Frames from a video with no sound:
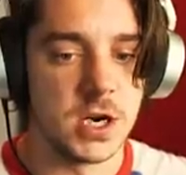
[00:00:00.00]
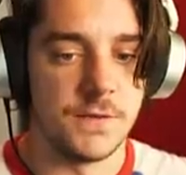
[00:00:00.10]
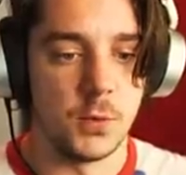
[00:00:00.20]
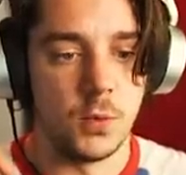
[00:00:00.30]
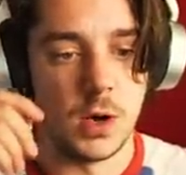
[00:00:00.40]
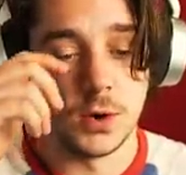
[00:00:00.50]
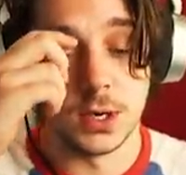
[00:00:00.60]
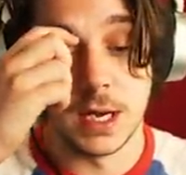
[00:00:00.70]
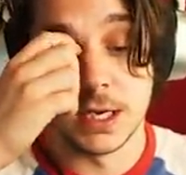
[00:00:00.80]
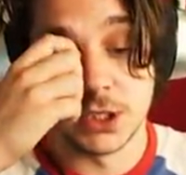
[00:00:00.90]
off the wall
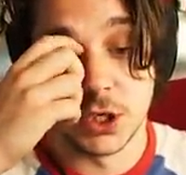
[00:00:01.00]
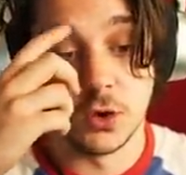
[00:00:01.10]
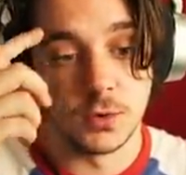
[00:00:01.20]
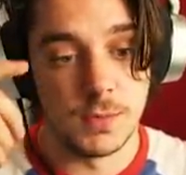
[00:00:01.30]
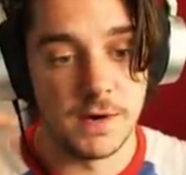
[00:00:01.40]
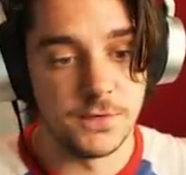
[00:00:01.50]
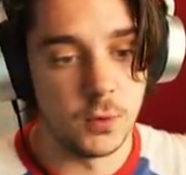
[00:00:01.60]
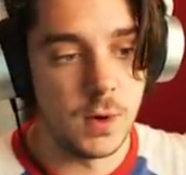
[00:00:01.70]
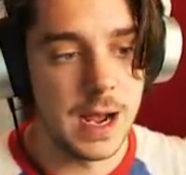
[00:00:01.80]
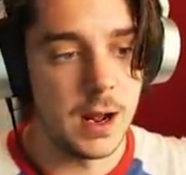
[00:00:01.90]
today. It should hold them up for a
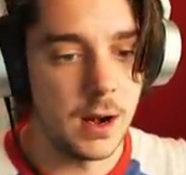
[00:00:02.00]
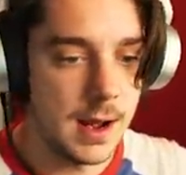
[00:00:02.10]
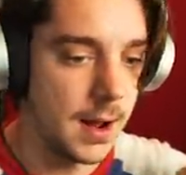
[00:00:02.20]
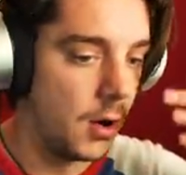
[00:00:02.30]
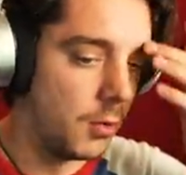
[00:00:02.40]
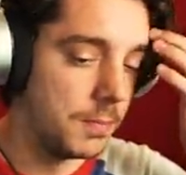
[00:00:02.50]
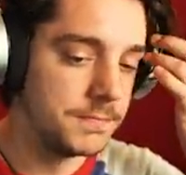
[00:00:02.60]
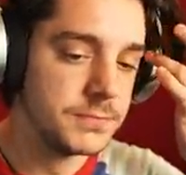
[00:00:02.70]
while, I hope.